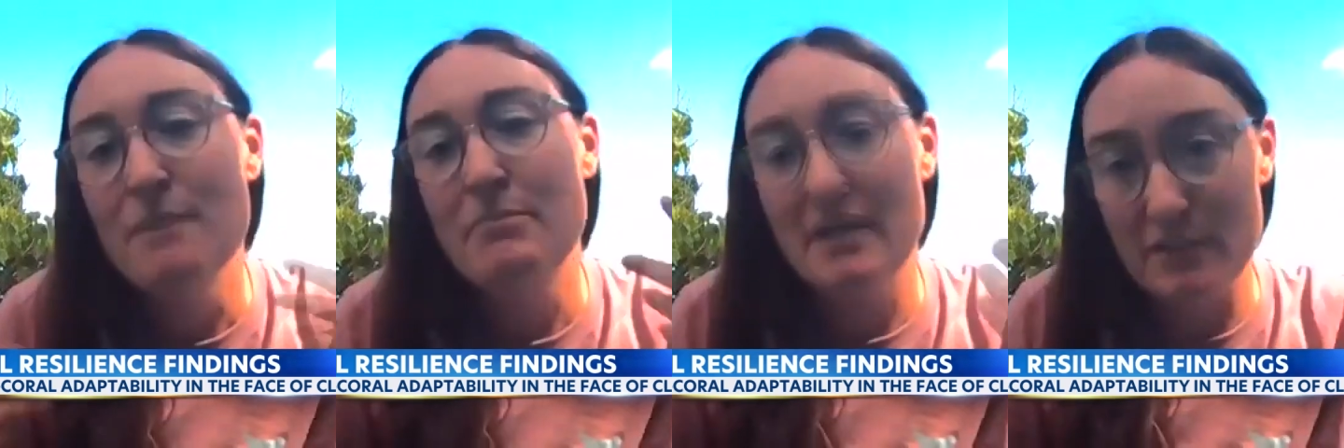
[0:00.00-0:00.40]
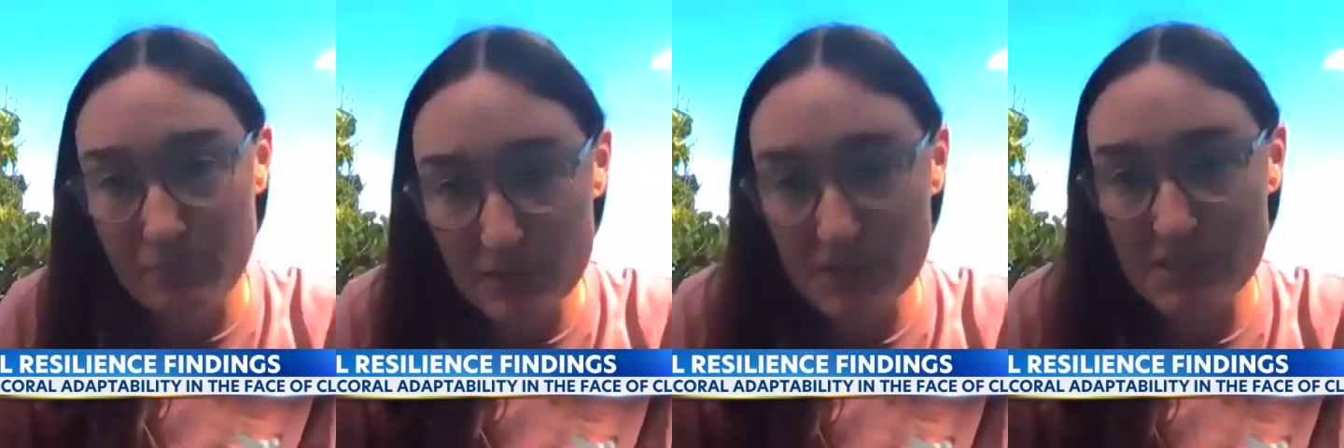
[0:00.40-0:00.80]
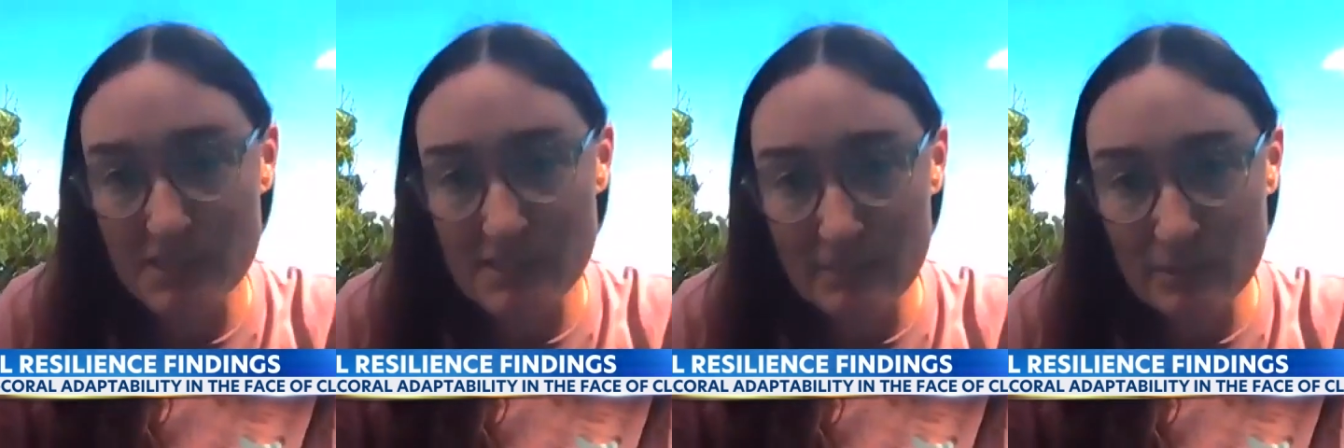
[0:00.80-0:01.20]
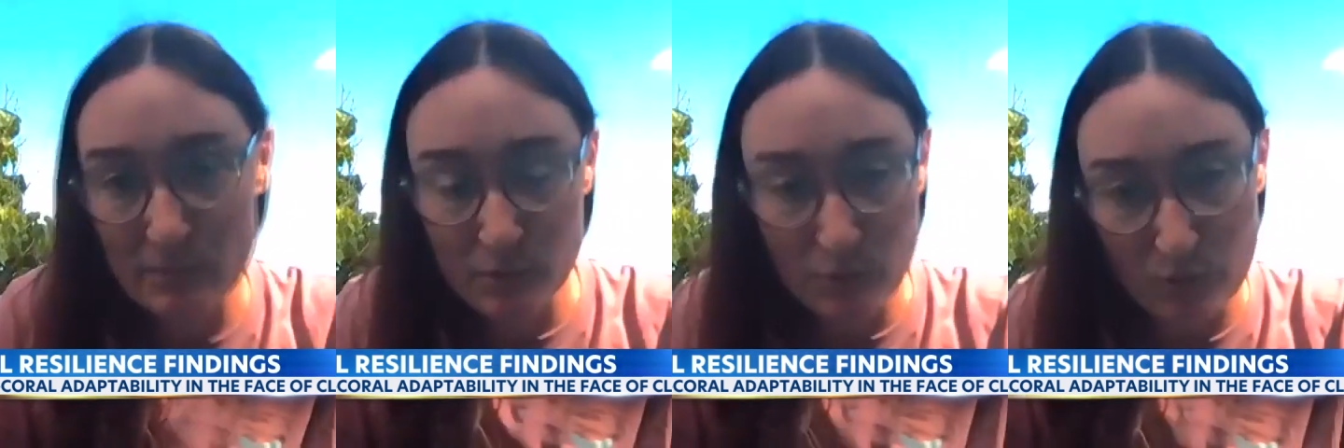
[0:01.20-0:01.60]
but the bleaching
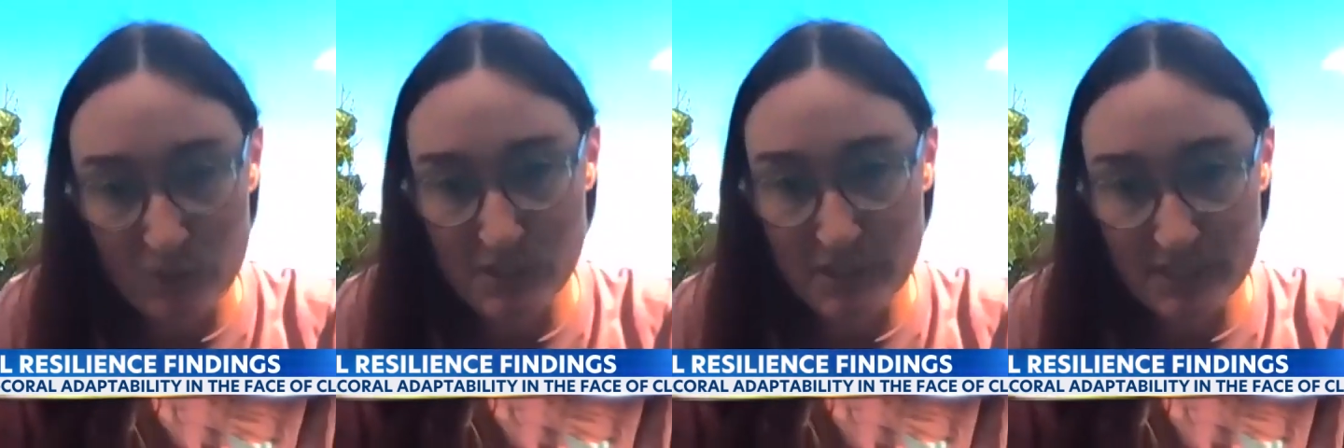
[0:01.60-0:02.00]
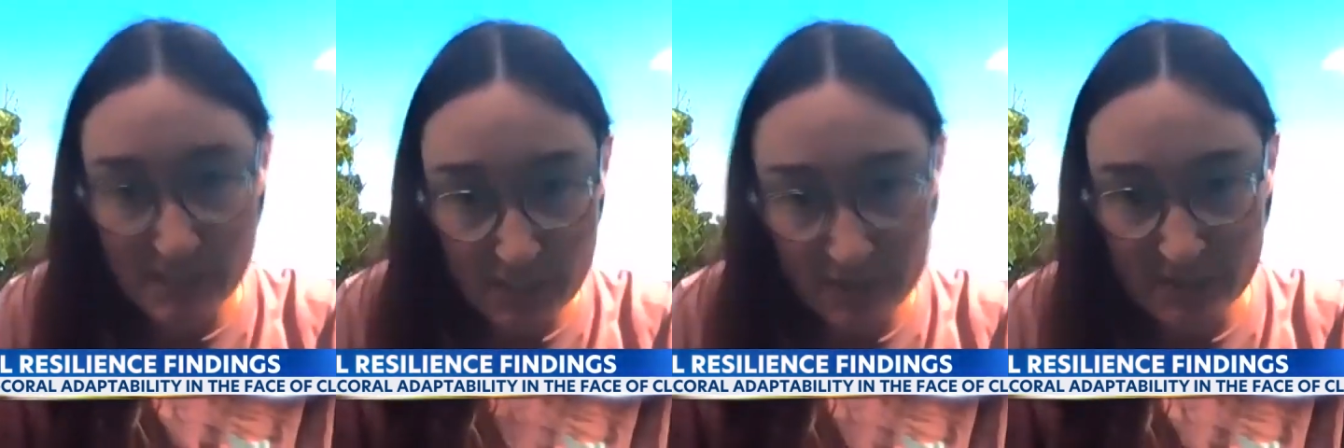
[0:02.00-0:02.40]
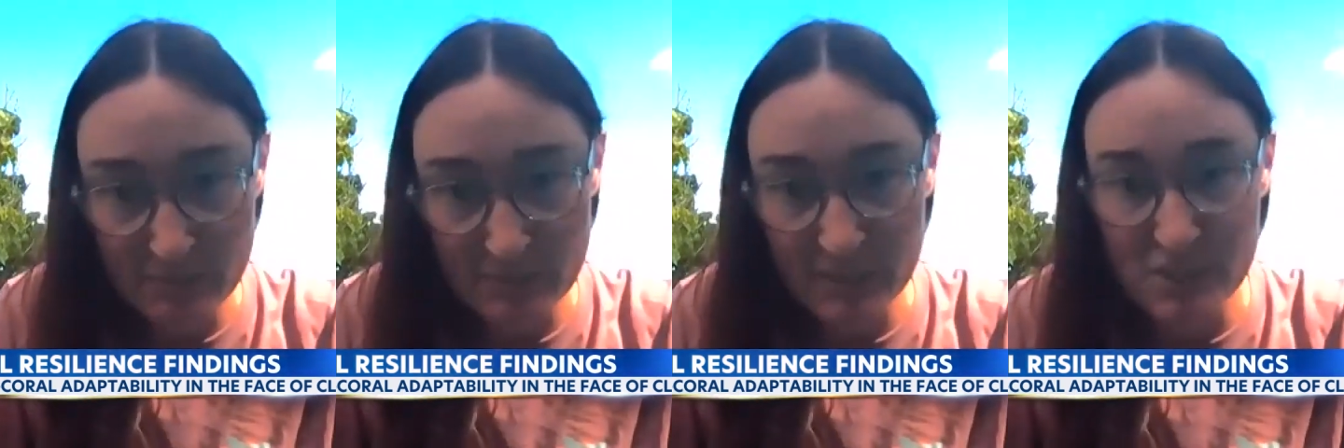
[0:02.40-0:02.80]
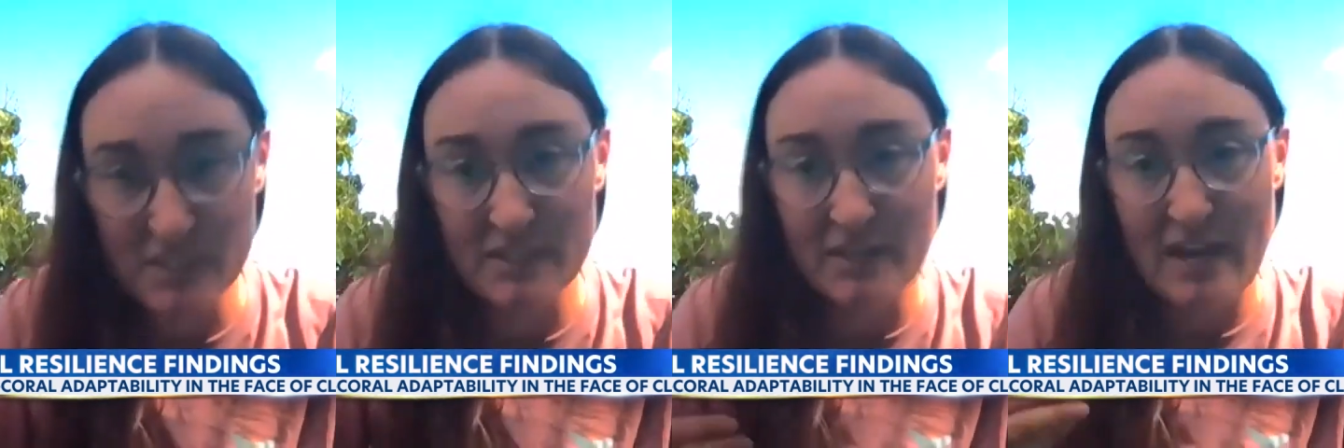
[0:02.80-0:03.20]
susceptible corals are continuing to bleach
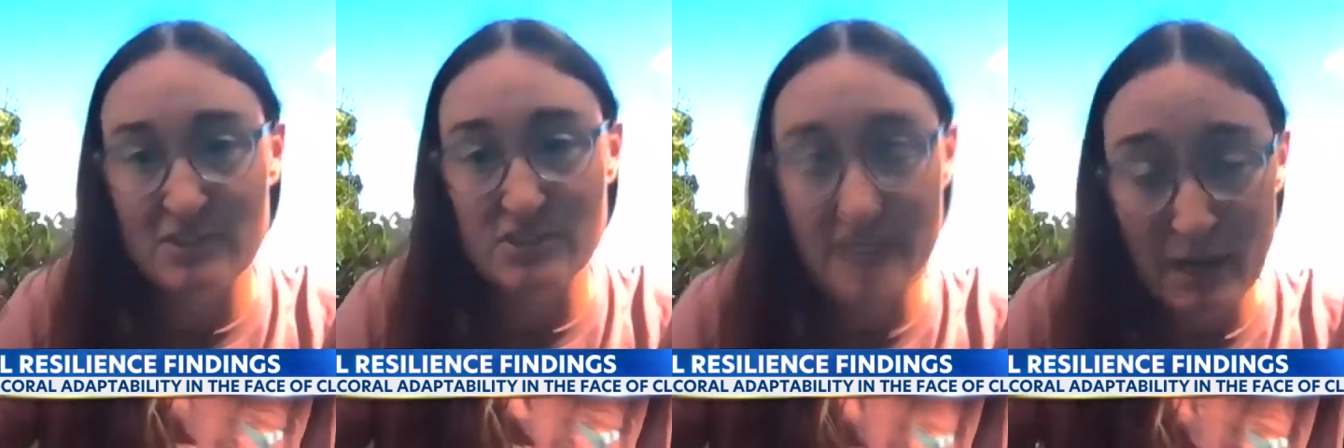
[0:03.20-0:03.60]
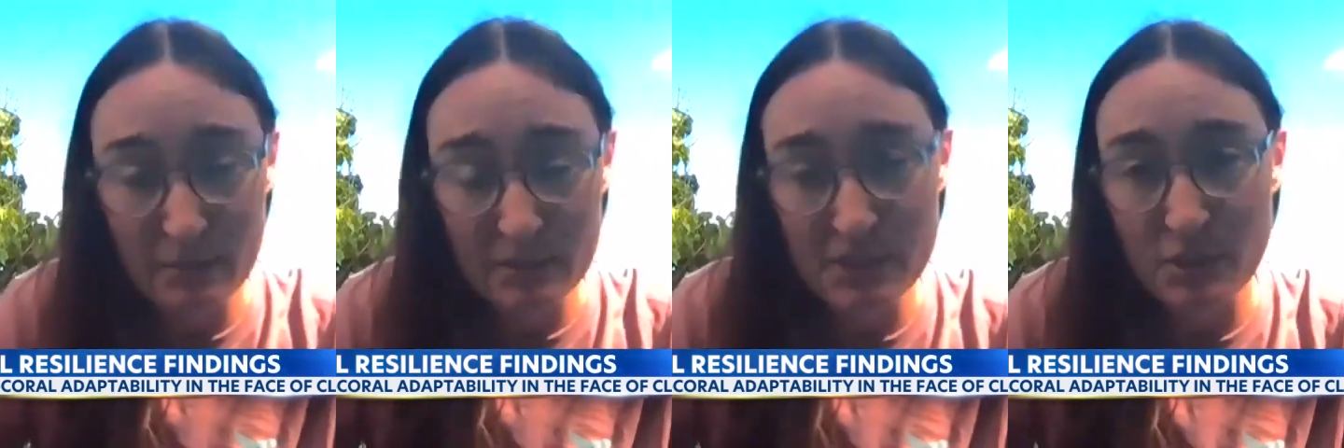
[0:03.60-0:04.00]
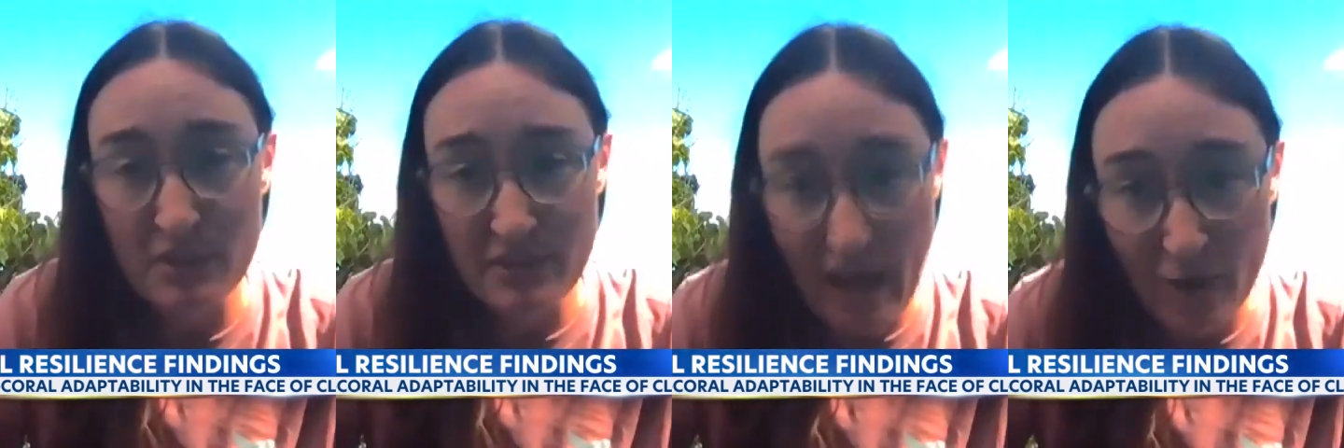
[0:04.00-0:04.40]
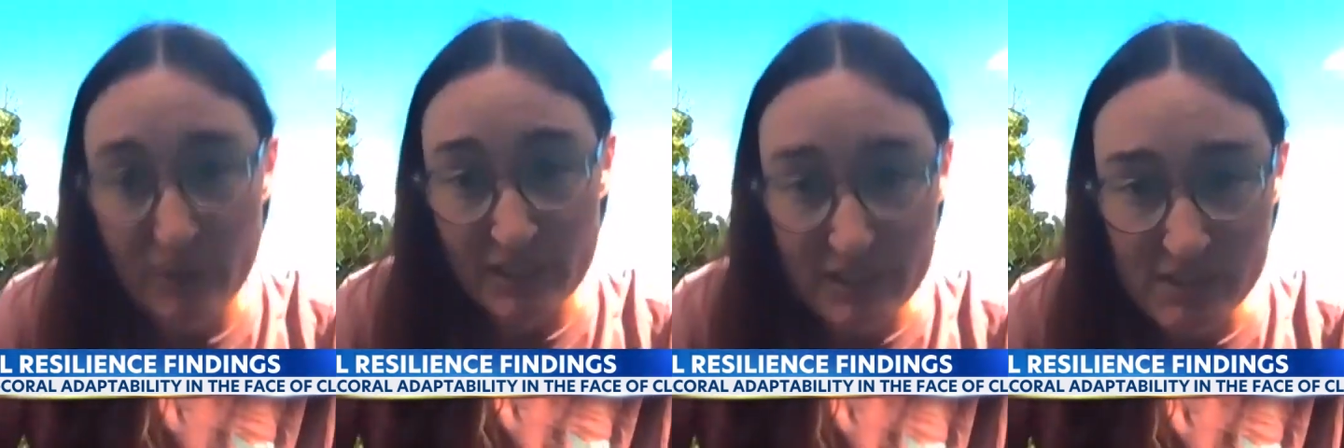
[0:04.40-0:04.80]
and they're actually now bleaching without heat